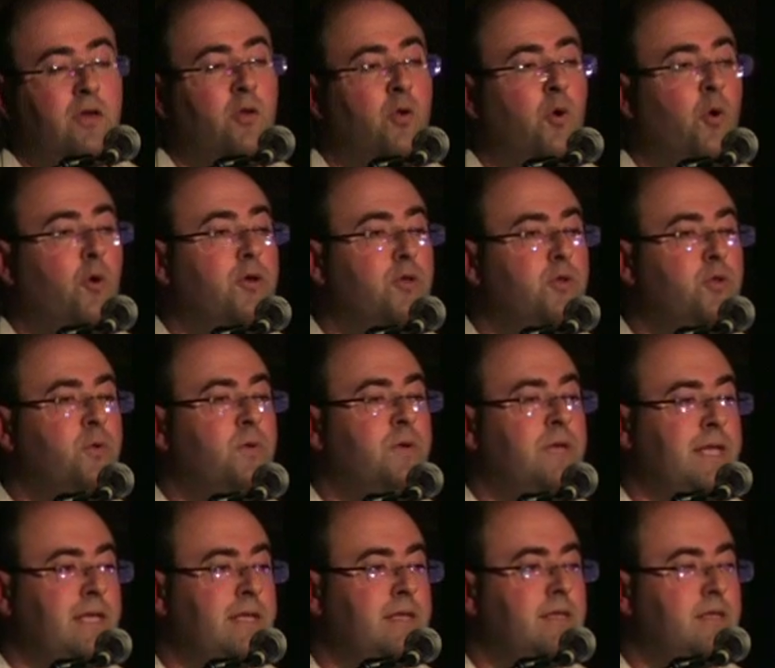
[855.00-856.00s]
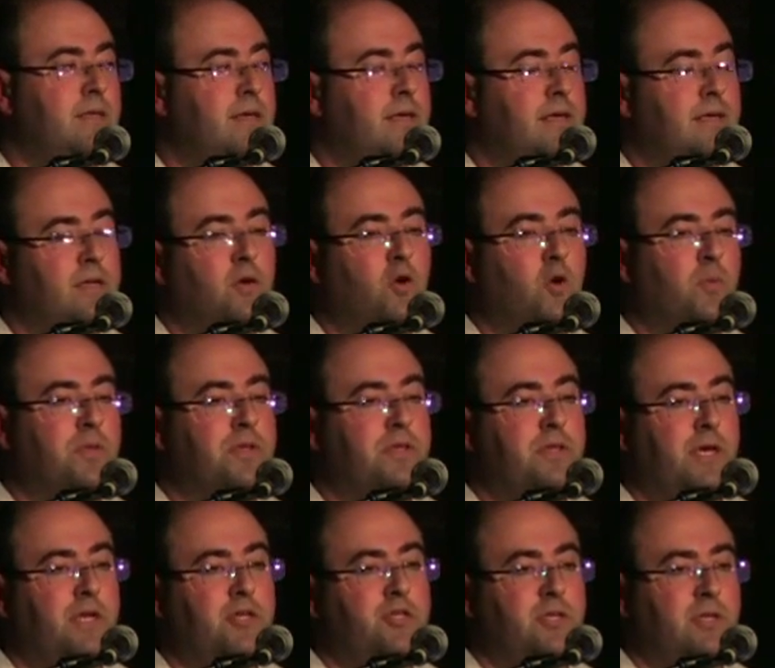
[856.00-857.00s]
know, you do need a
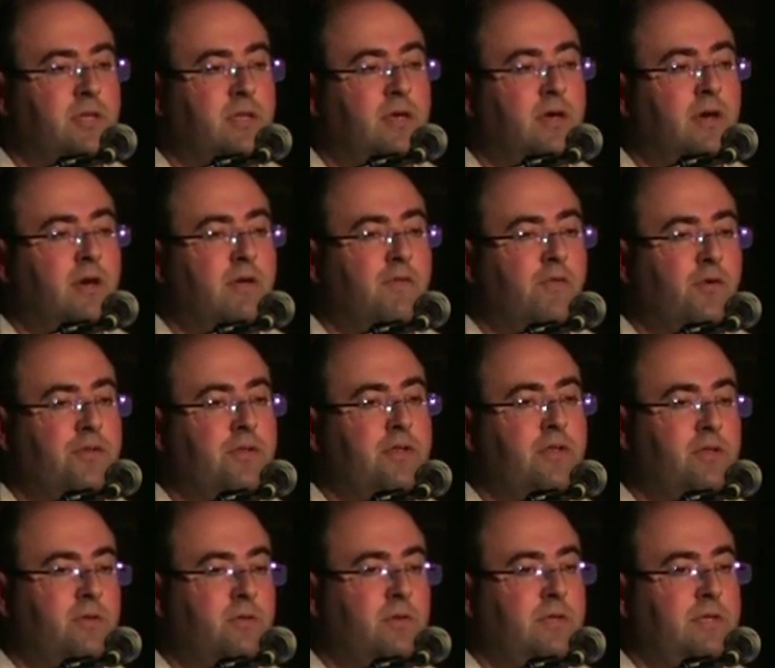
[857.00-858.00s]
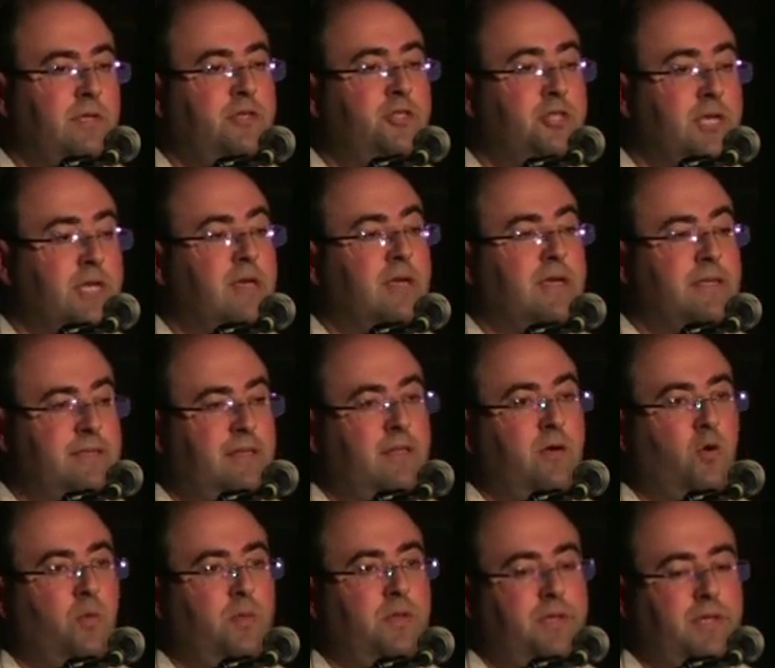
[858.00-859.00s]
documentation for the tool that generates
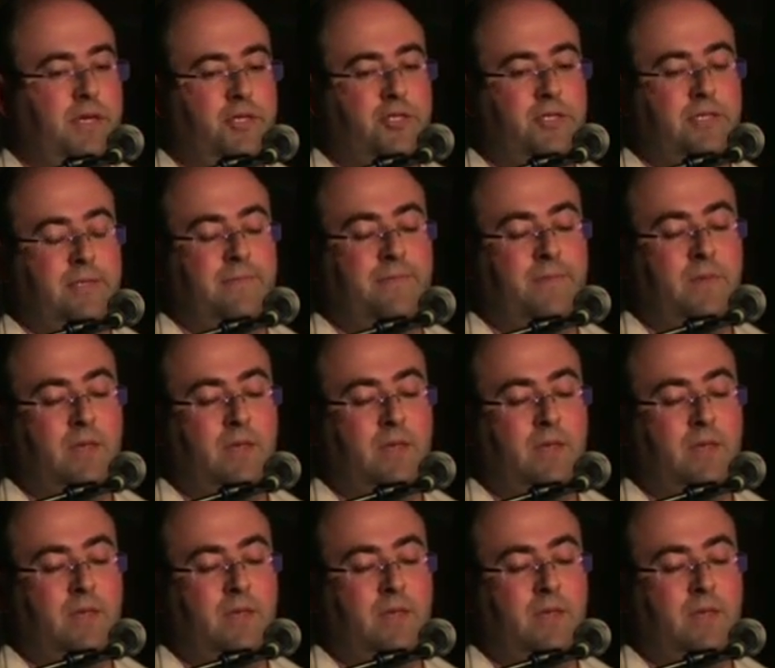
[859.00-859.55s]
documentation.